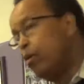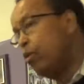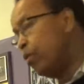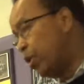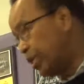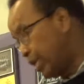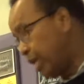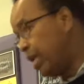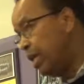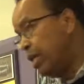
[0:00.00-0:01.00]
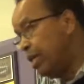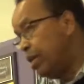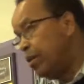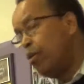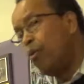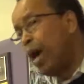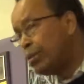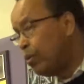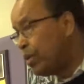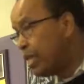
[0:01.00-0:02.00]
who was killed,
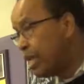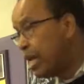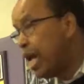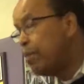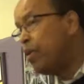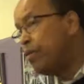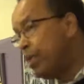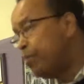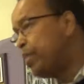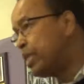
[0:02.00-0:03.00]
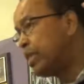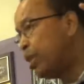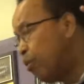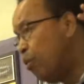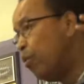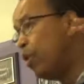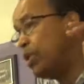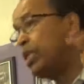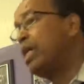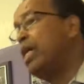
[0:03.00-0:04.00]
what was the name of the person who was